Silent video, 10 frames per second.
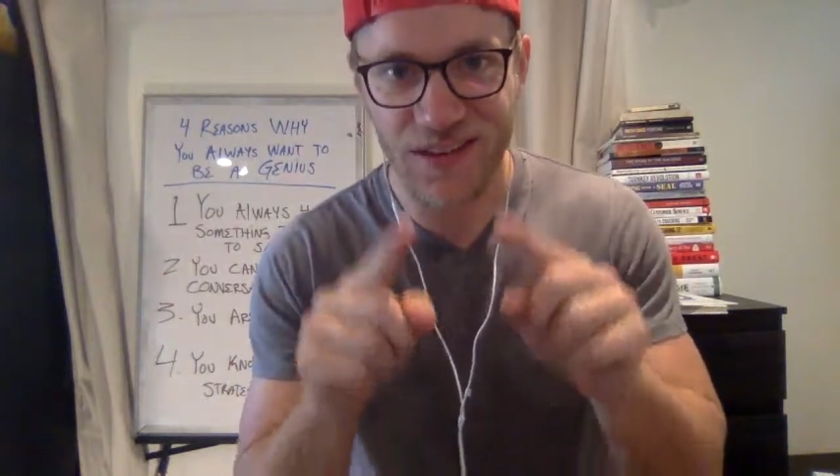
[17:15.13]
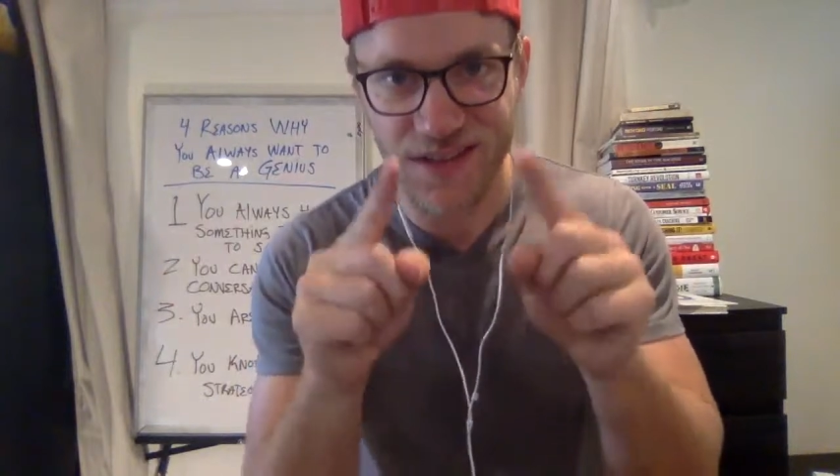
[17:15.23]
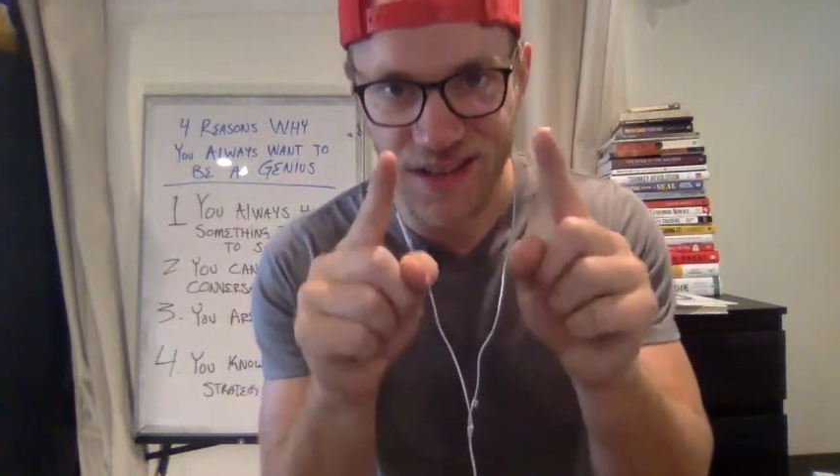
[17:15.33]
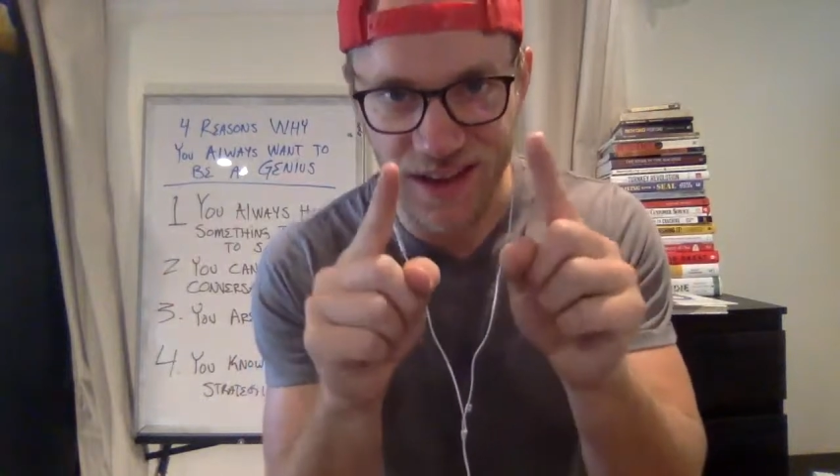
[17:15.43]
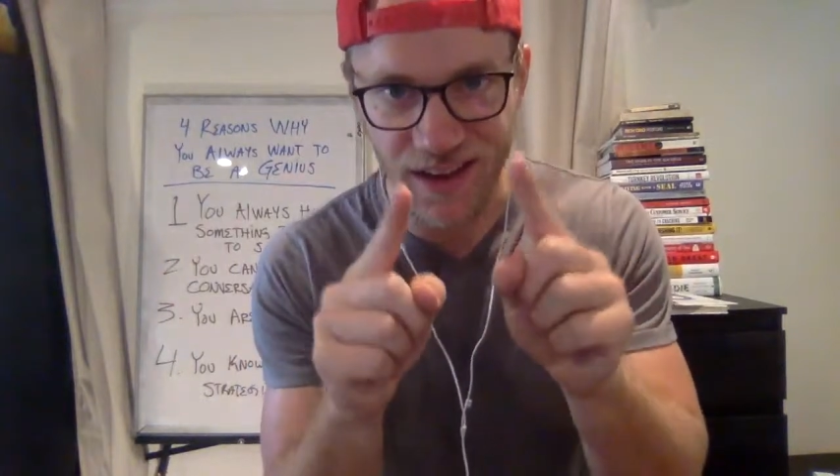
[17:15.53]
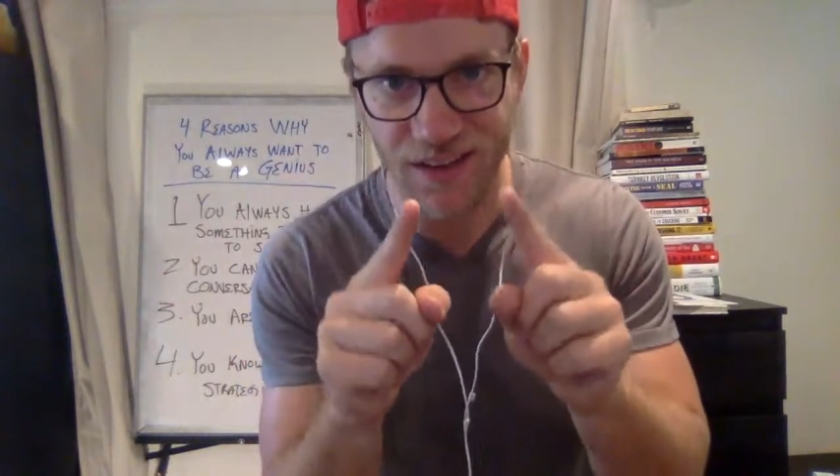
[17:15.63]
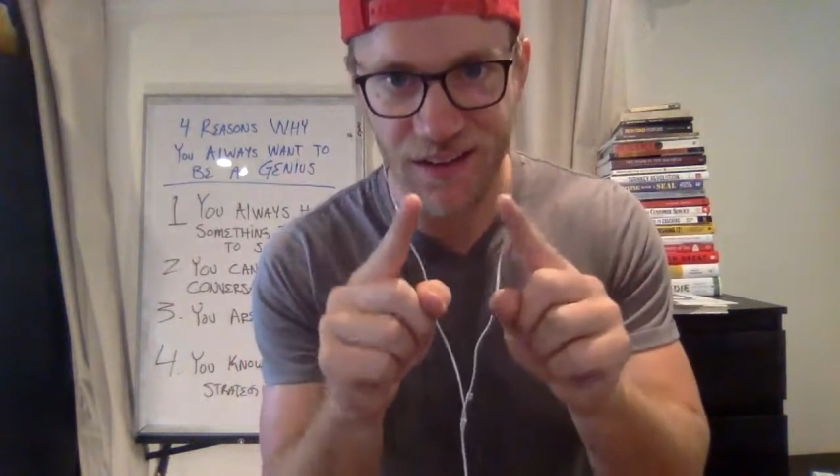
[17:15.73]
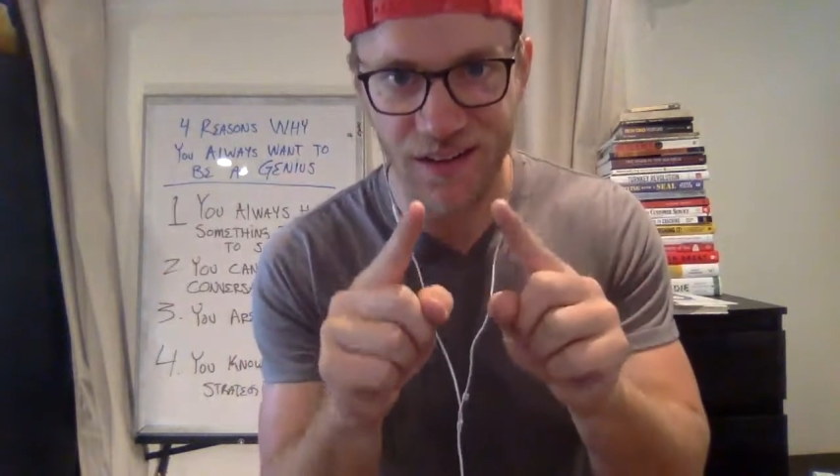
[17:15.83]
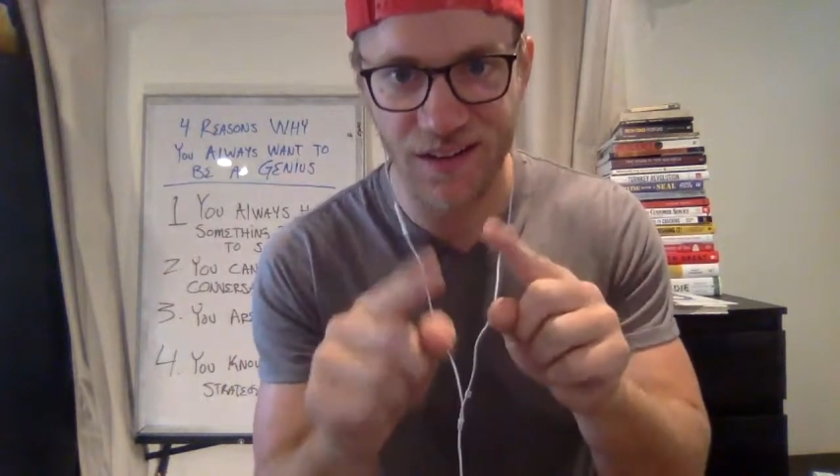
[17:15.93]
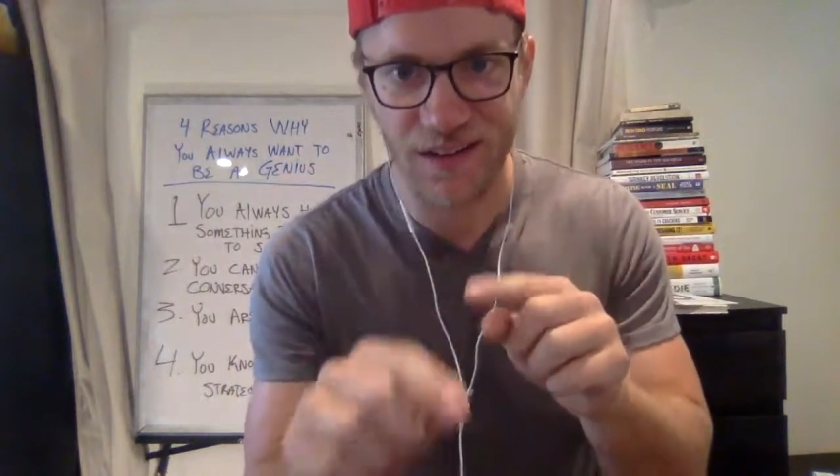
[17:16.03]
together.
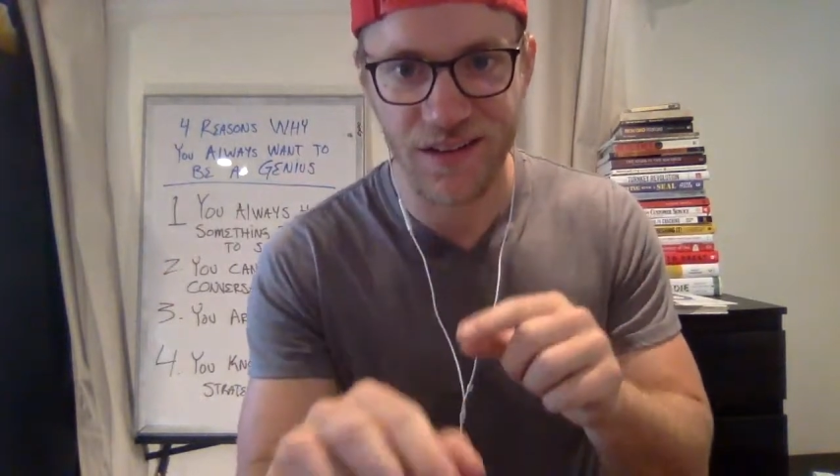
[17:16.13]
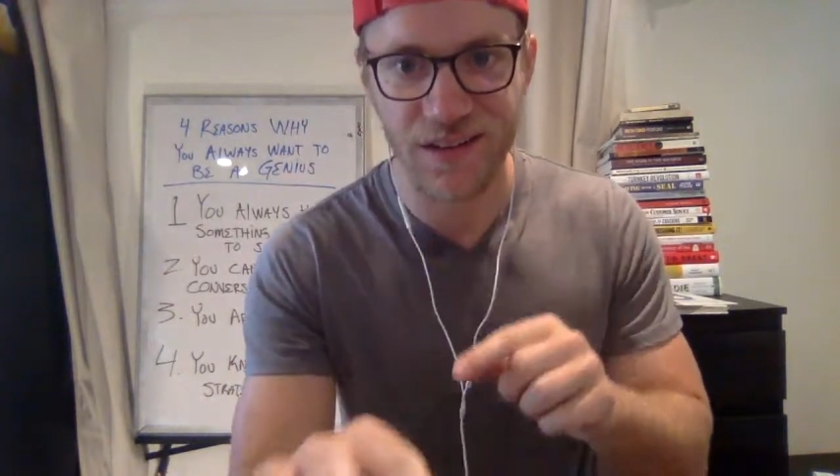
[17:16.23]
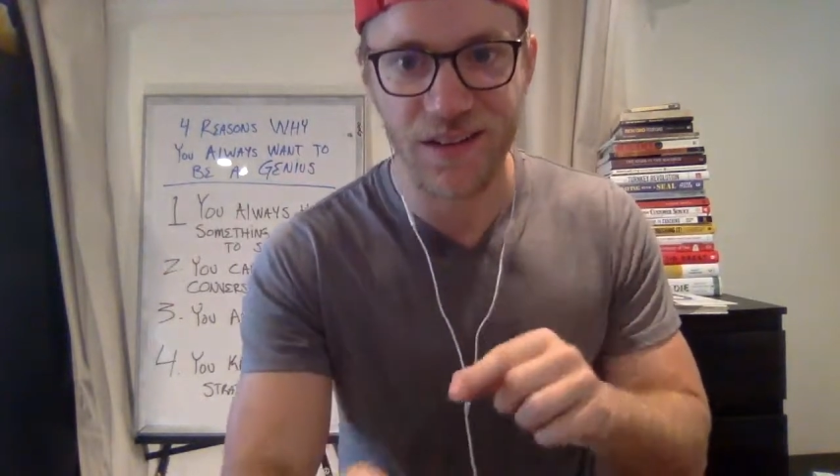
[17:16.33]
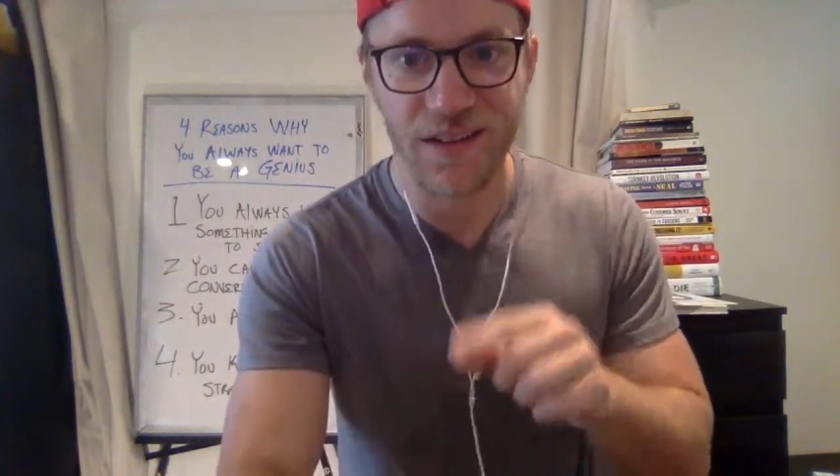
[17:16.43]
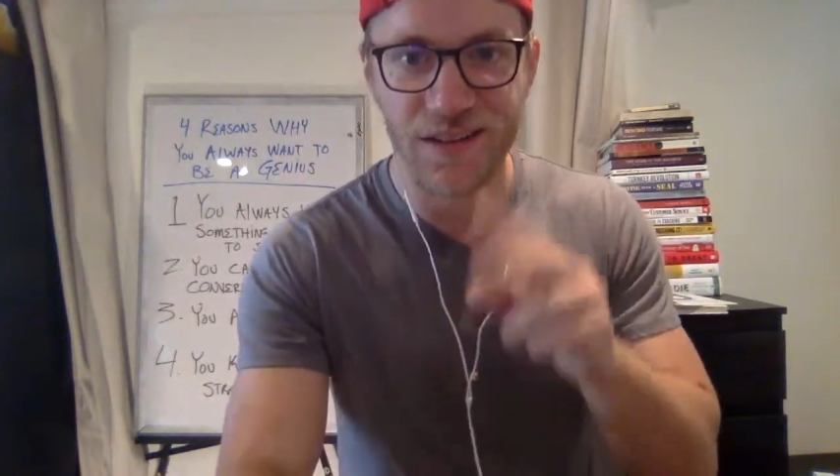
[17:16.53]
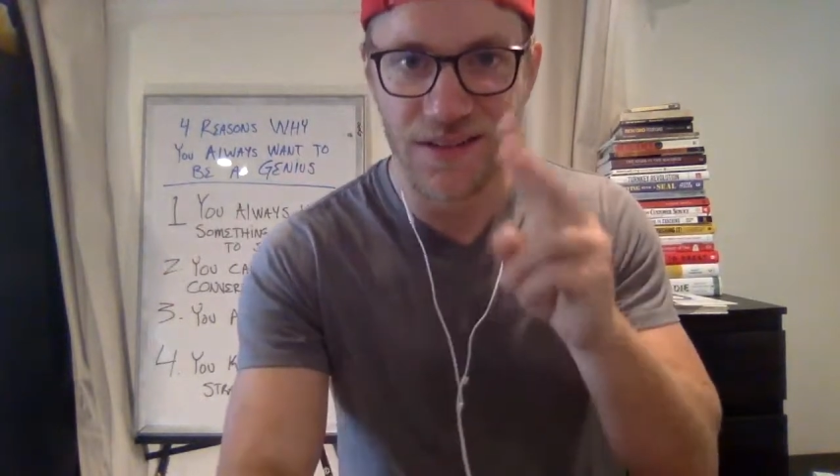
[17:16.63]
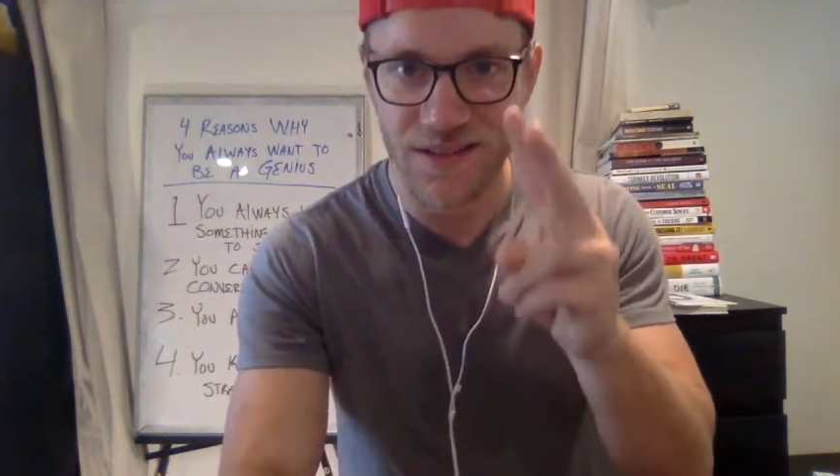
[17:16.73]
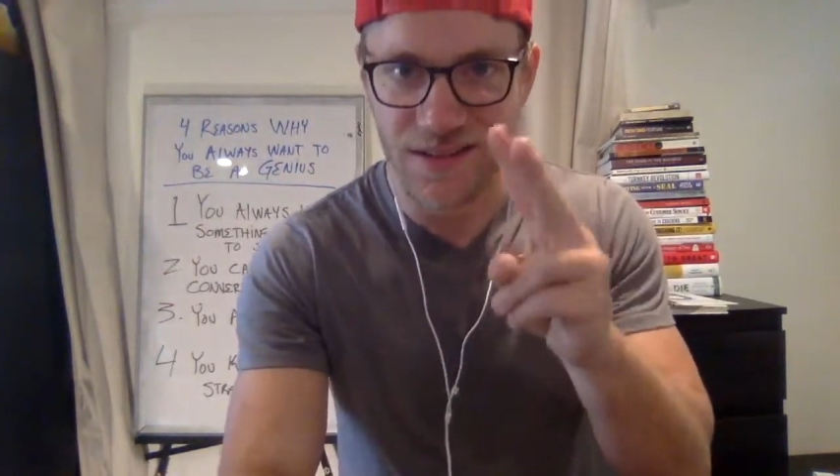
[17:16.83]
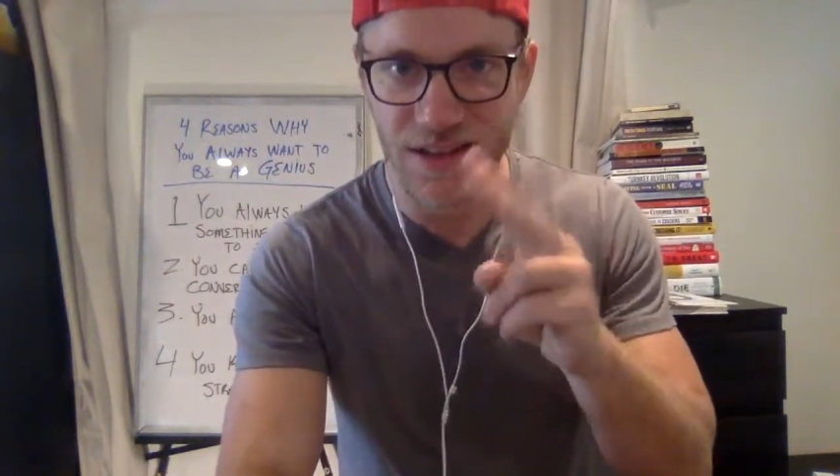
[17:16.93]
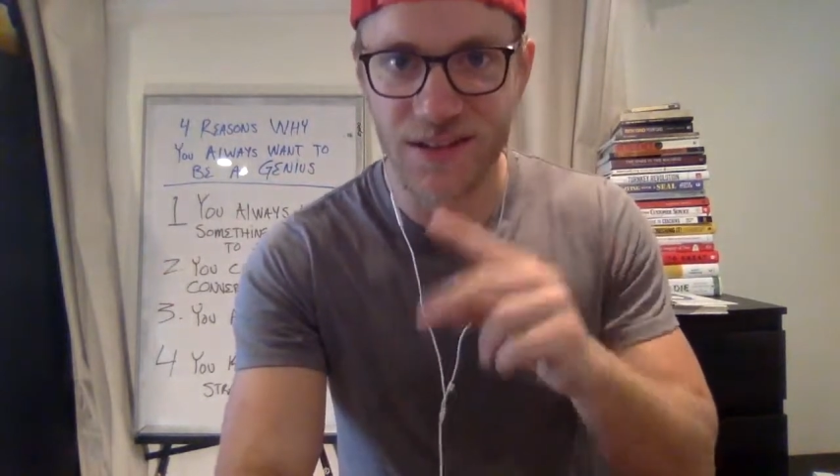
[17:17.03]

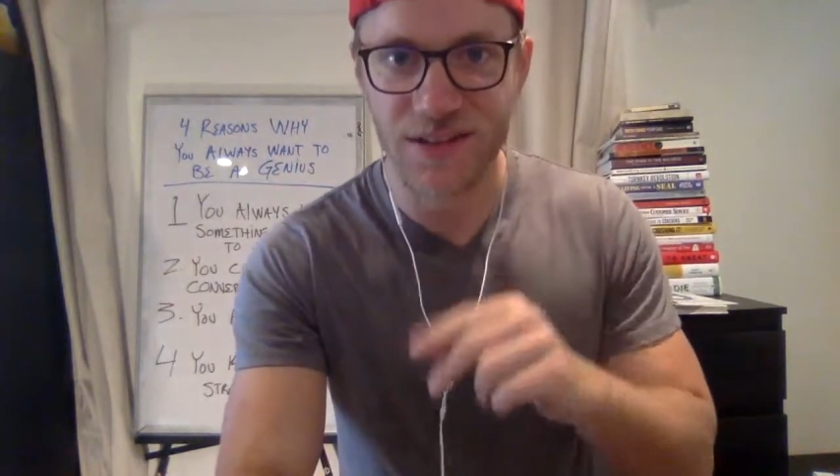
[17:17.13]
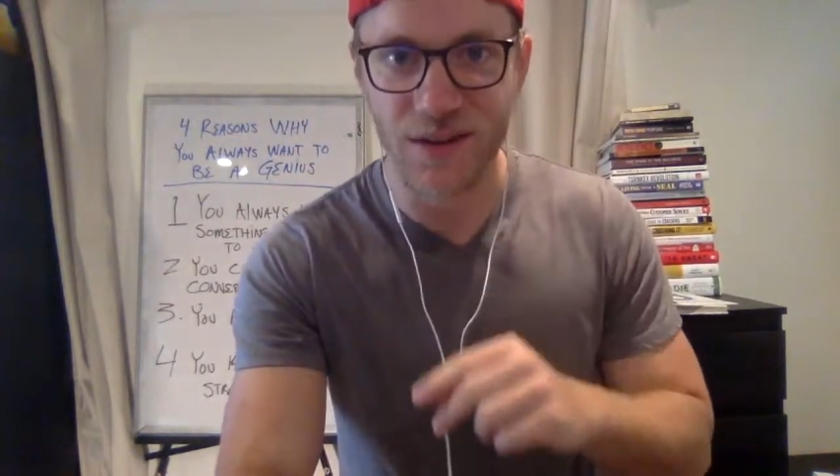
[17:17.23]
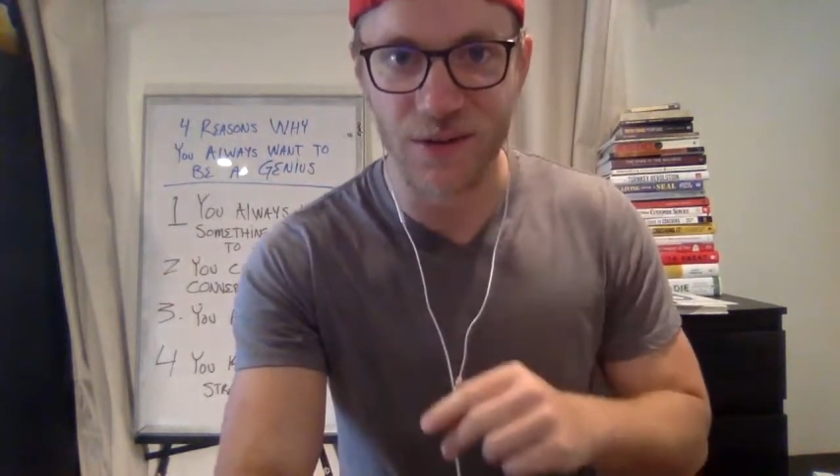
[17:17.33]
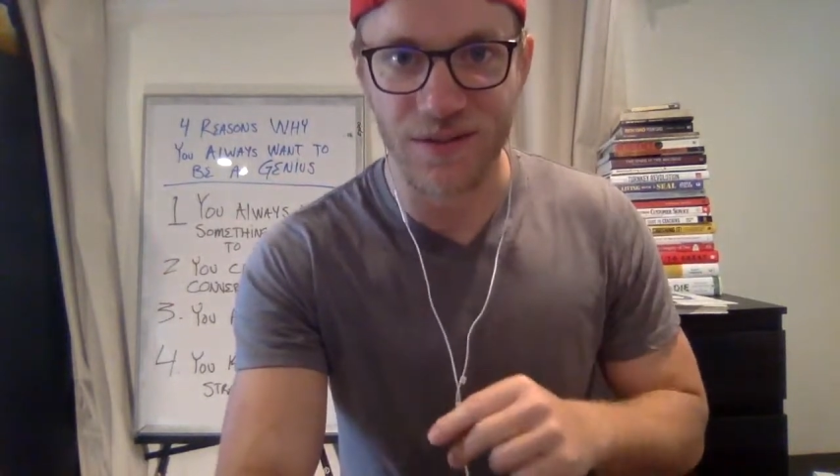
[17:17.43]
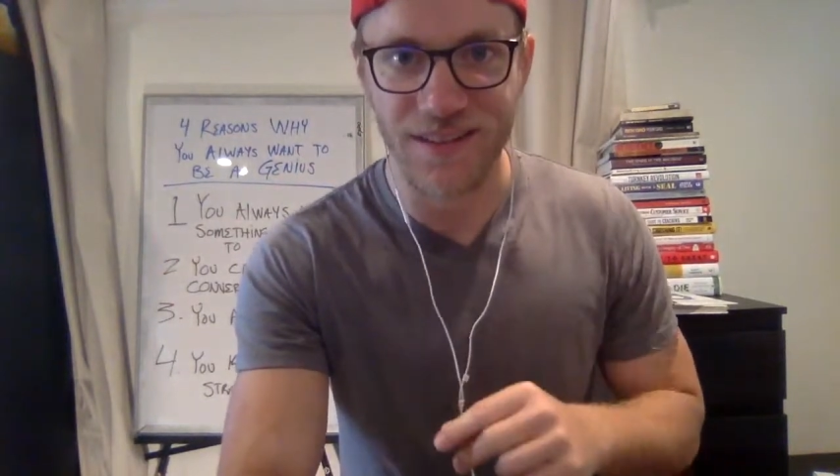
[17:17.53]
See you soon.